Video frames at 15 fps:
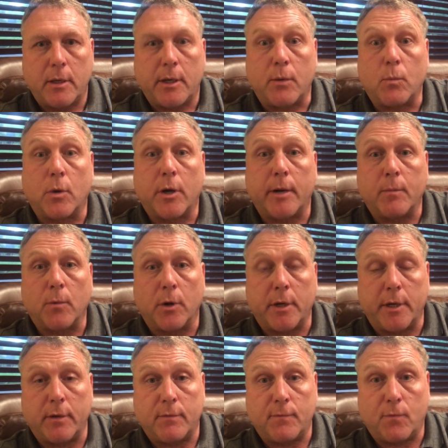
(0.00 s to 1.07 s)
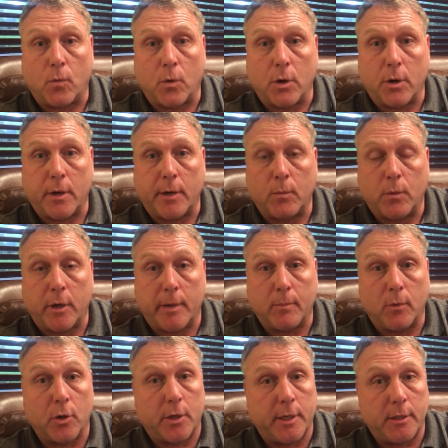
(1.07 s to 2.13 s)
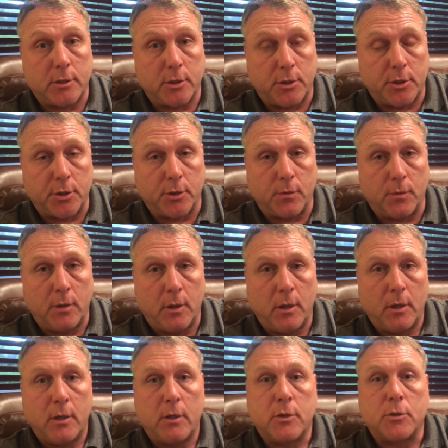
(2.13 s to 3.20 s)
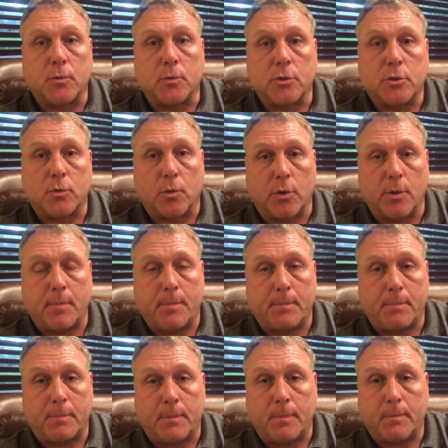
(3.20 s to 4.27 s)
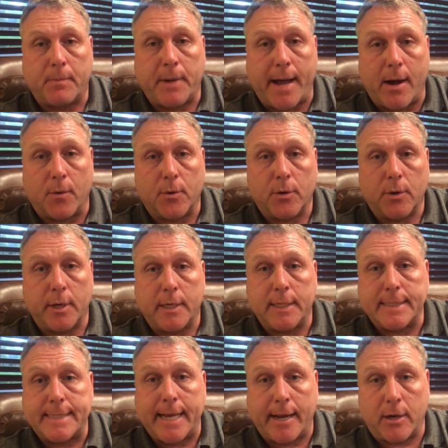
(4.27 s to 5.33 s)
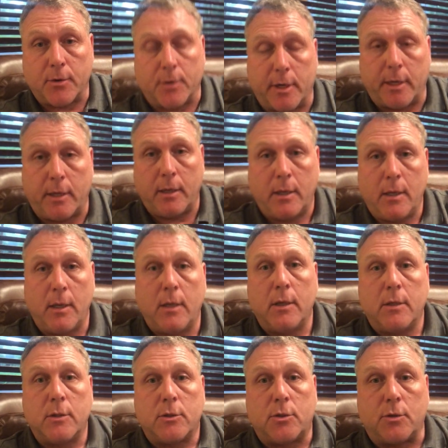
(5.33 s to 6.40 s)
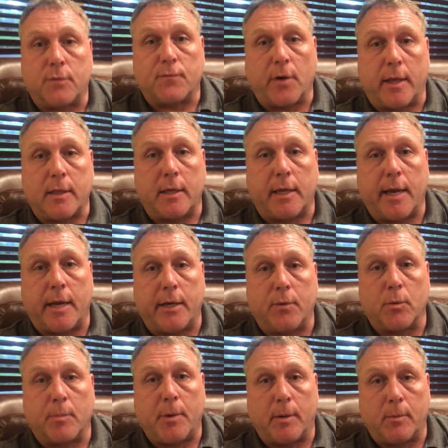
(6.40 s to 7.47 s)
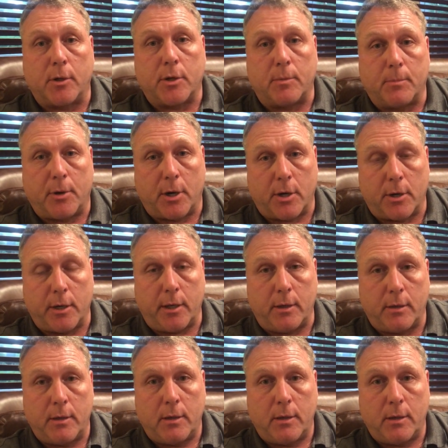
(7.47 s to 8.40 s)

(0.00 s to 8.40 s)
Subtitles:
and what I'm running for and what I'm looking to do to restore the power and integrity to the Franklin County Republican Party.